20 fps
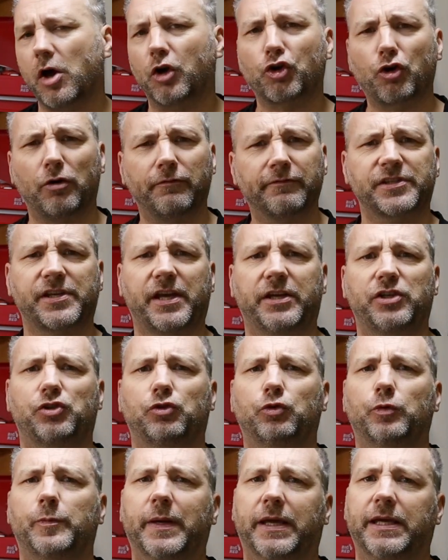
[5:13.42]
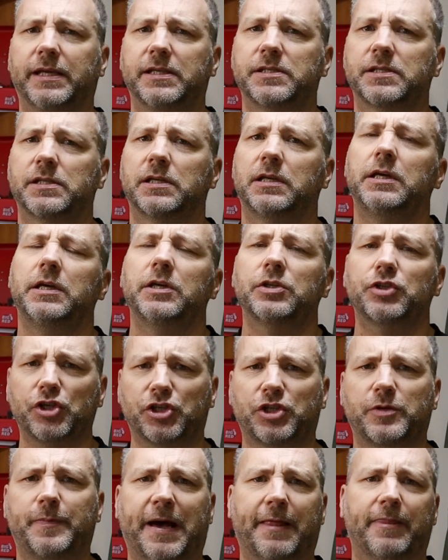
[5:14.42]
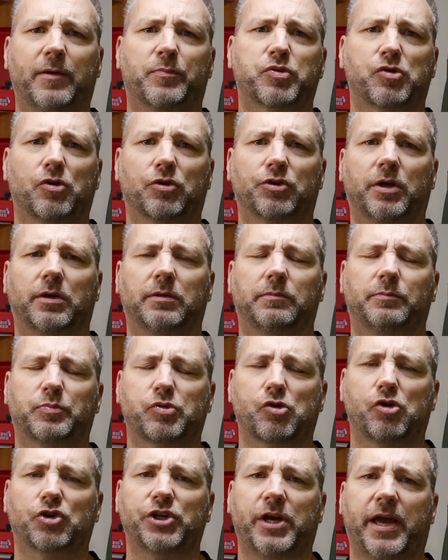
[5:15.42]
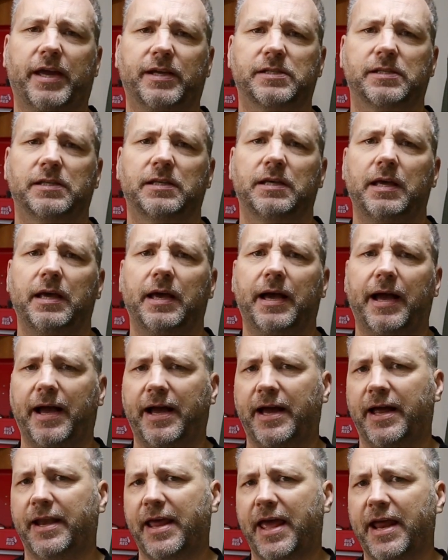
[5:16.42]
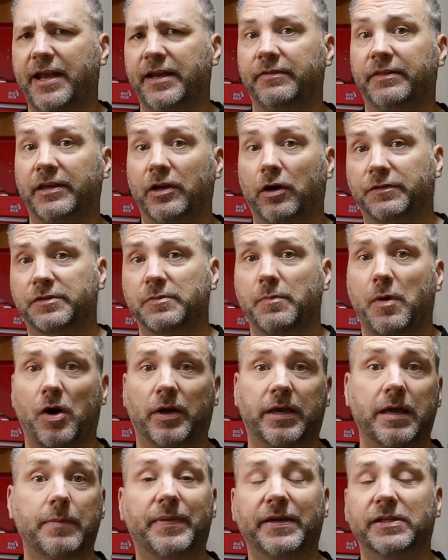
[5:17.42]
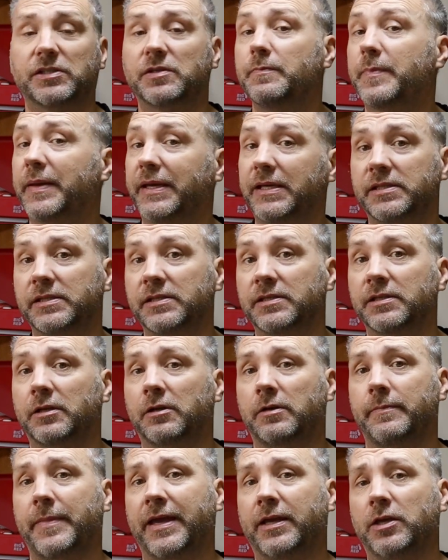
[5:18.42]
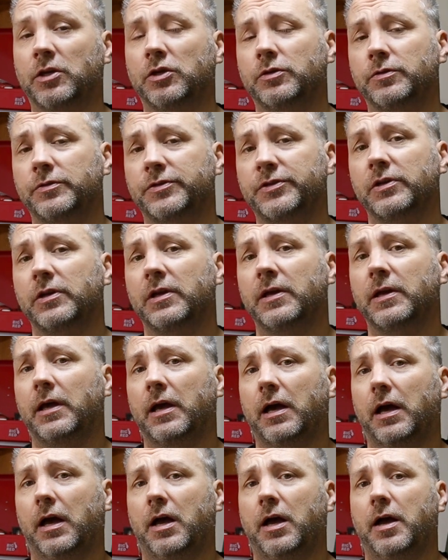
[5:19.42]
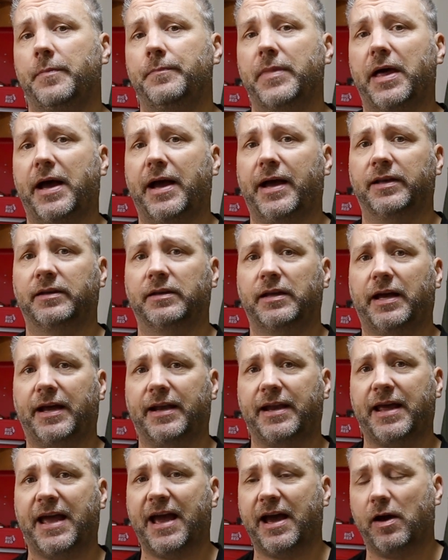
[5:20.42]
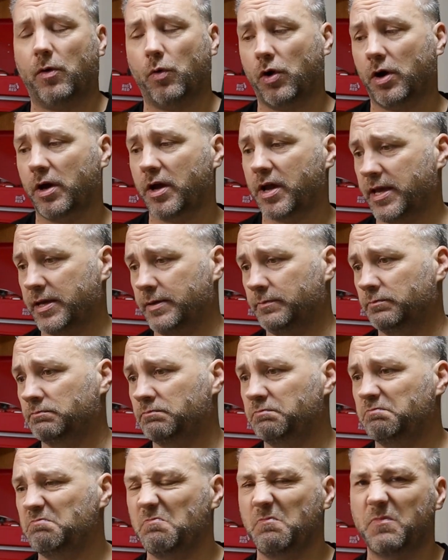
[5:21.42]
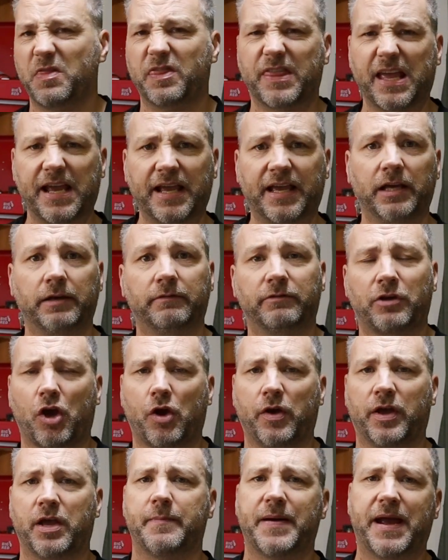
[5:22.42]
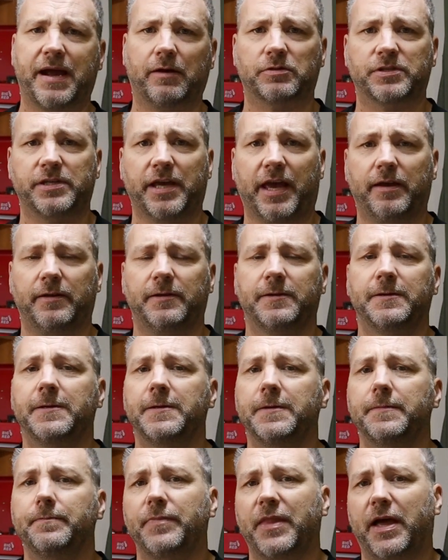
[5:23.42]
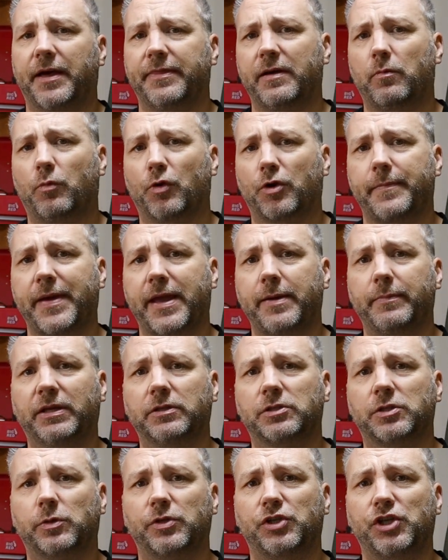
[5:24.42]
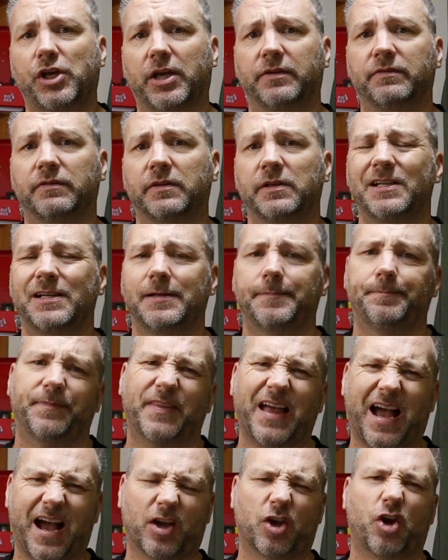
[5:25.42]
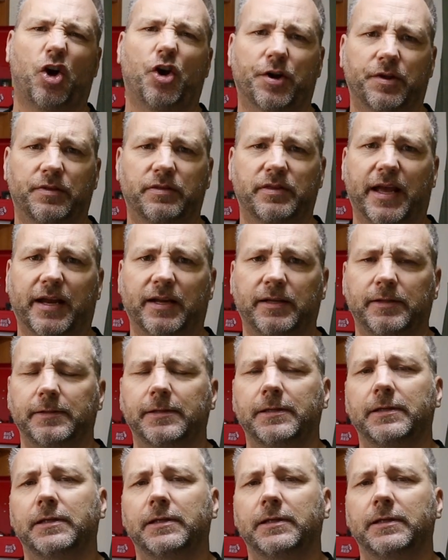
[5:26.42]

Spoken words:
conversational piece just about the project and any of the aftermarket bits and pieces that I may use, and how I'm thinking of going about it, and then what I'm aiming to achieve, that kind of thing.